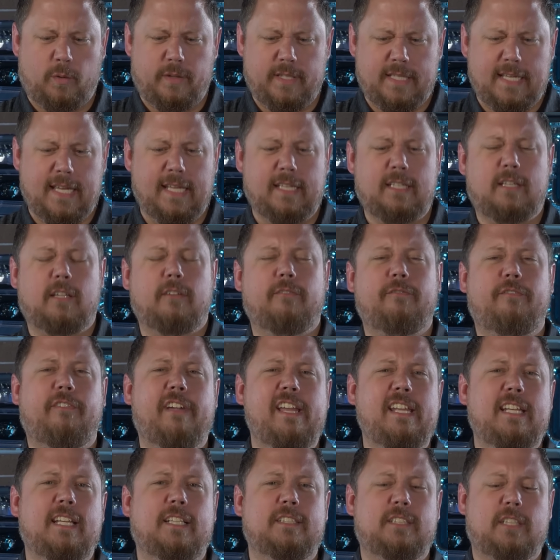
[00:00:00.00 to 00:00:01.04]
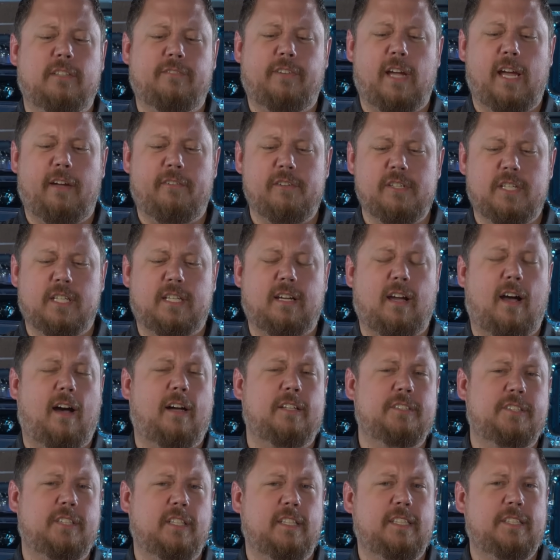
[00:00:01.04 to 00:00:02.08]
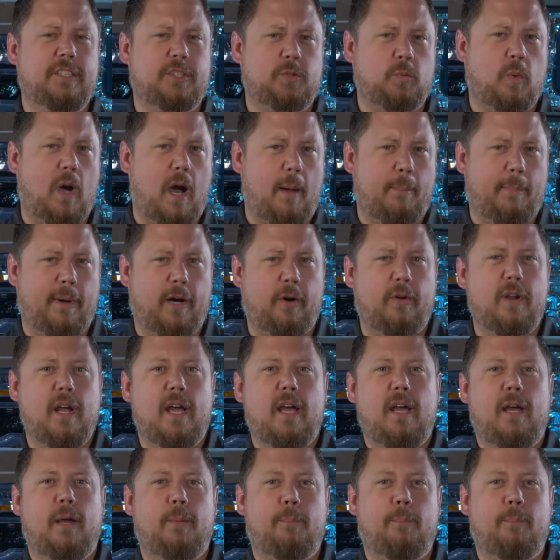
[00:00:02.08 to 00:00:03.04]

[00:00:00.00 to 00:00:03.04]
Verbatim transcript: or the inconvenience of having to constantly swap out